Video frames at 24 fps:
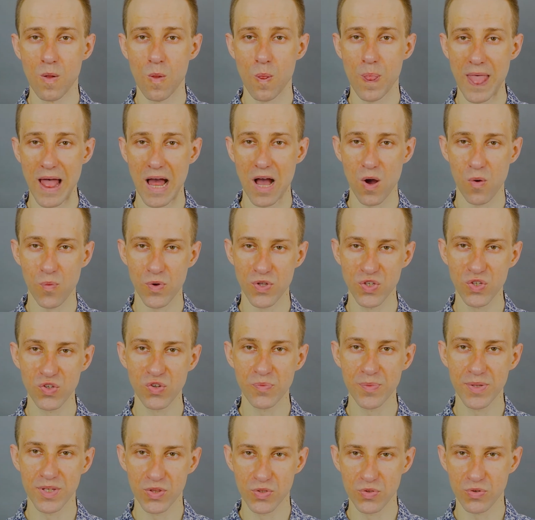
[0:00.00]
Now, when
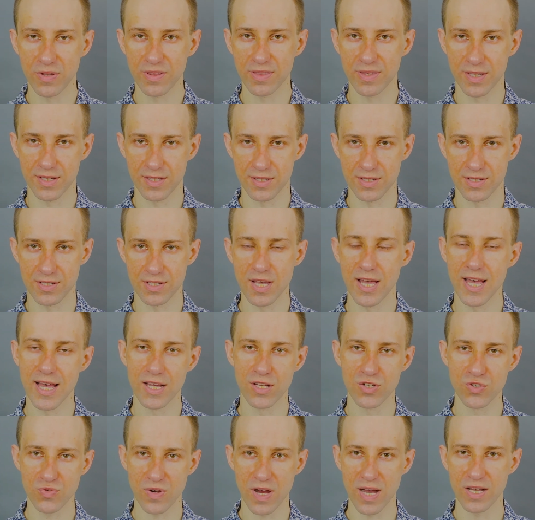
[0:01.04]
you'll be doing this,
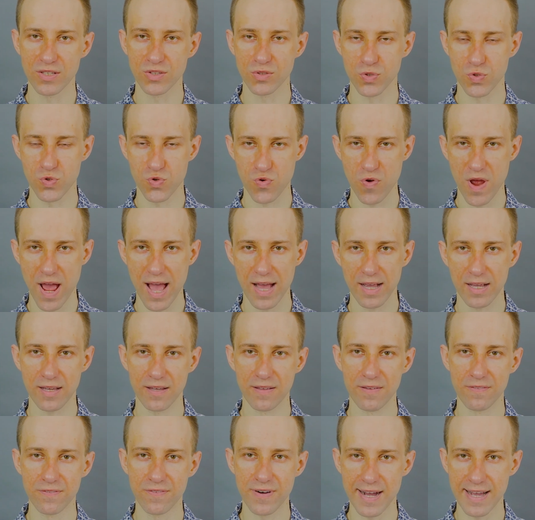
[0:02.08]
trying to track
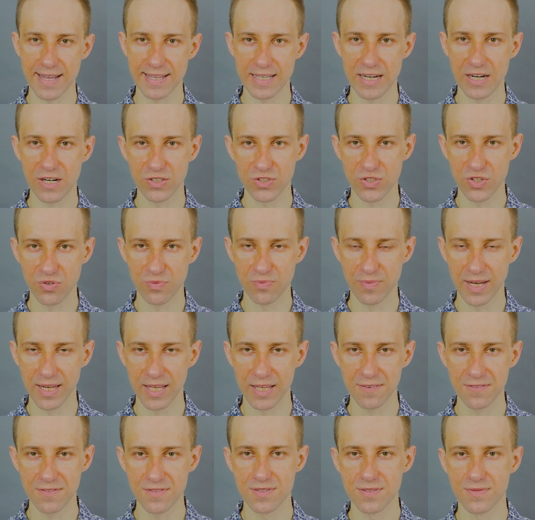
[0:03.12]
and find out your
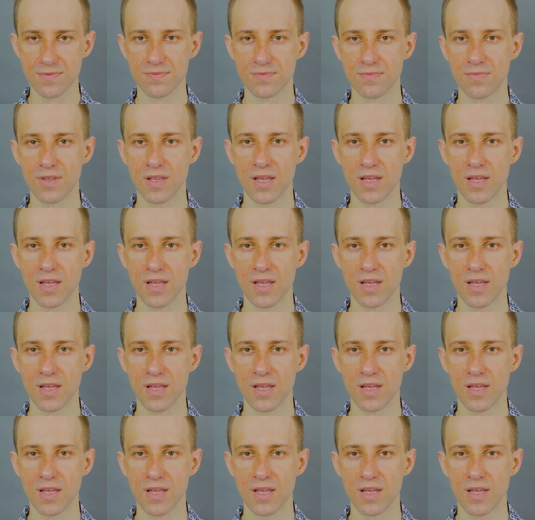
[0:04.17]
beliefs,